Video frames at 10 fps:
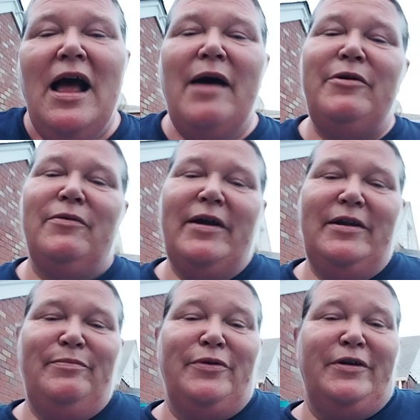I'm going to write
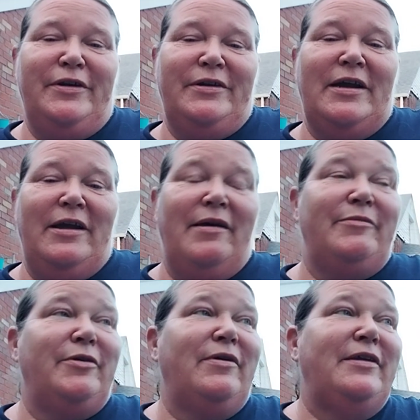a book. I'm
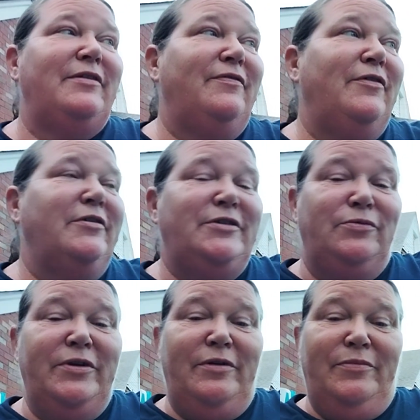going to write the first
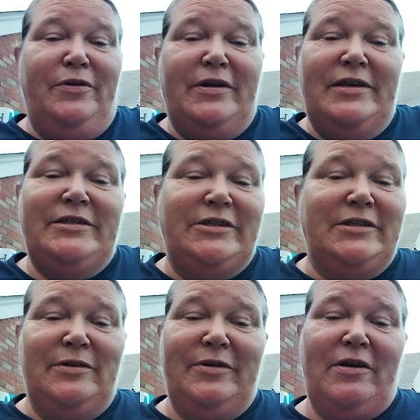real book. It's just
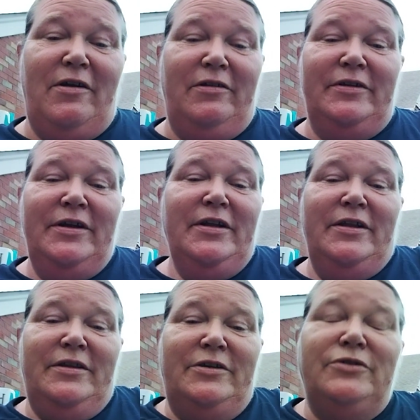going to be called
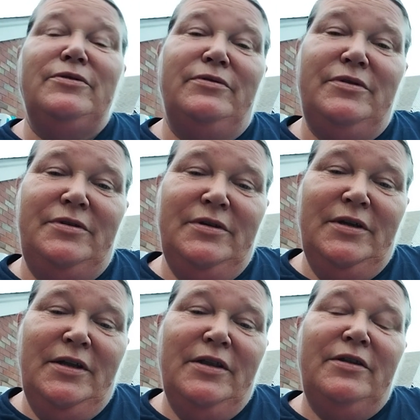The Truth.
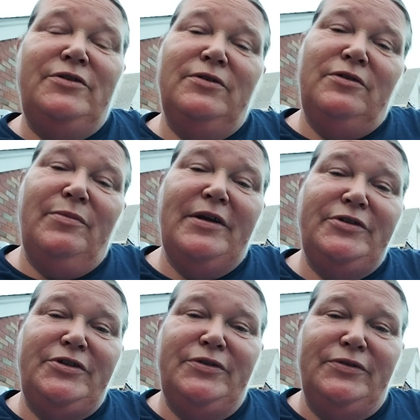The Truth About
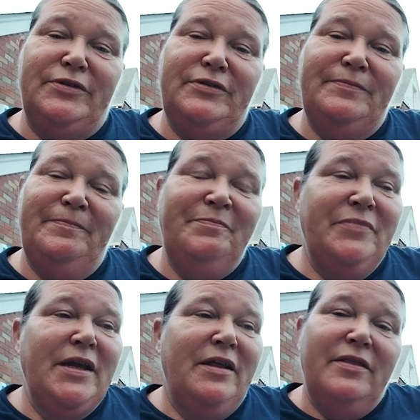Children.
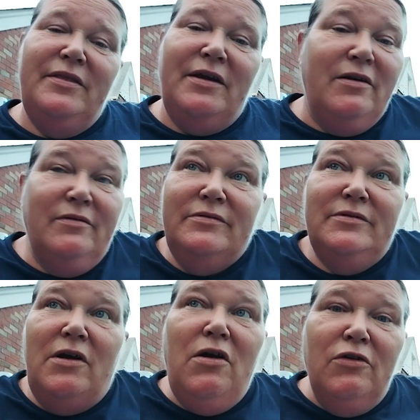They're
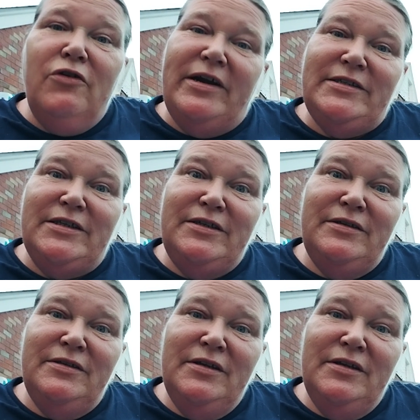all crazy.